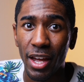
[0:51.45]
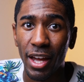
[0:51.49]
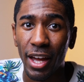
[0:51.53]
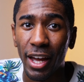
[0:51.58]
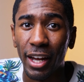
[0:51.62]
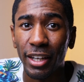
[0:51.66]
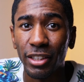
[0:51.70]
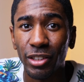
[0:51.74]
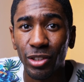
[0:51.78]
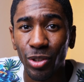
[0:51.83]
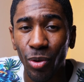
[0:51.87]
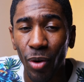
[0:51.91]

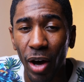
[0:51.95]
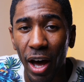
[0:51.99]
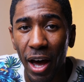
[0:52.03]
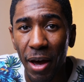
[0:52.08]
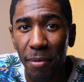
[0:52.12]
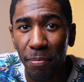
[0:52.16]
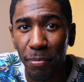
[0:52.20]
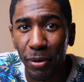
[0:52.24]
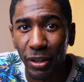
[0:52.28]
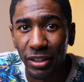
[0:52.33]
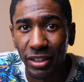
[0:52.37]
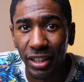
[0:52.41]
and so I
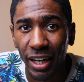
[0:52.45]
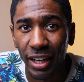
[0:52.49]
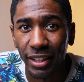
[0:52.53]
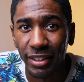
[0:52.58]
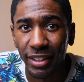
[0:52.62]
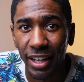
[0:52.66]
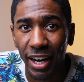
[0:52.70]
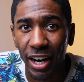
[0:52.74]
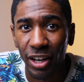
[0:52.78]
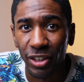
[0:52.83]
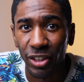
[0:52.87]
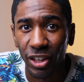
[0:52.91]
put that
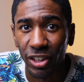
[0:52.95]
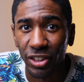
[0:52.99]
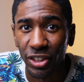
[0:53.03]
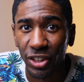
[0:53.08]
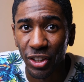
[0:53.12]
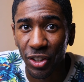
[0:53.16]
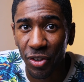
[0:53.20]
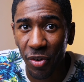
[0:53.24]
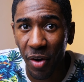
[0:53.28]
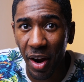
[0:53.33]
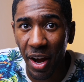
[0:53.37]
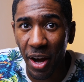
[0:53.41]
down on the
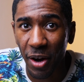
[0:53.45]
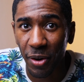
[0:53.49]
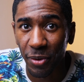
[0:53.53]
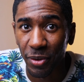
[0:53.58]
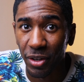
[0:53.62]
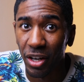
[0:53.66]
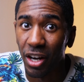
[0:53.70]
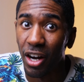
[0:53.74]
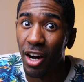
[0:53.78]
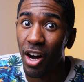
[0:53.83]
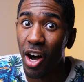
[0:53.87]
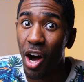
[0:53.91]
ground,
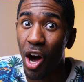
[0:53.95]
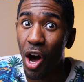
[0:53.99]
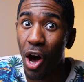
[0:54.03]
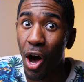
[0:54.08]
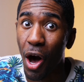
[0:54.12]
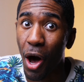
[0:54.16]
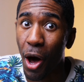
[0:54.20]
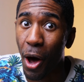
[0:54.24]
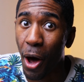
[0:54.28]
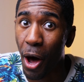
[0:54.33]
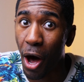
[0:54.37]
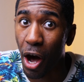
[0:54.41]

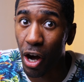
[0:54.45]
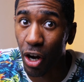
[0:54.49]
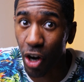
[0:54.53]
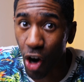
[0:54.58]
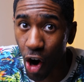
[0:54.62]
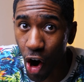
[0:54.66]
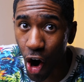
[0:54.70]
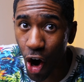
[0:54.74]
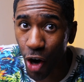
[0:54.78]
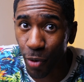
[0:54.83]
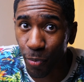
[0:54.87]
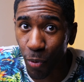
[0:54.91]
a
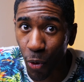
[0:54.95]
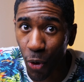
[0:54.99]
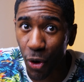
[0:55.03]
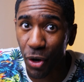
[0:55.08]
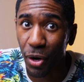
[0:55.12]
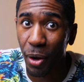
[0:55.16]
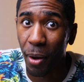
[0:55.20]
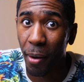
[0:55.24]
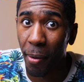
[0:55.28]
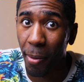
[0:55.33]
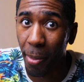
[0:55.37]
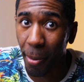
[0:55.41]

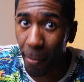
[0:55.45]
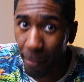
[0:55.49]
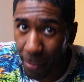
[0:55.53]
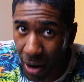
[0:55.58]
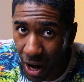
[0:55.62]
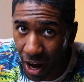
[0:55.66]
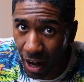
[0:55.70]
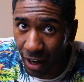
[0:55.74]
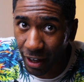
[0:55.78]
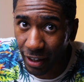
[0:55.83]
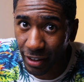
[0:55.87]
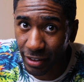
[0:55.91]
cardboard
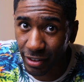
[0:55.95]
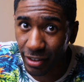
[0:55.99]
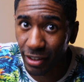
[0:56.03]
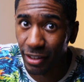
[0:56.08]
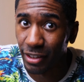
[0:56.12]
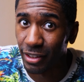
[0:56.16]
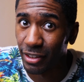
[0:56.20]
box.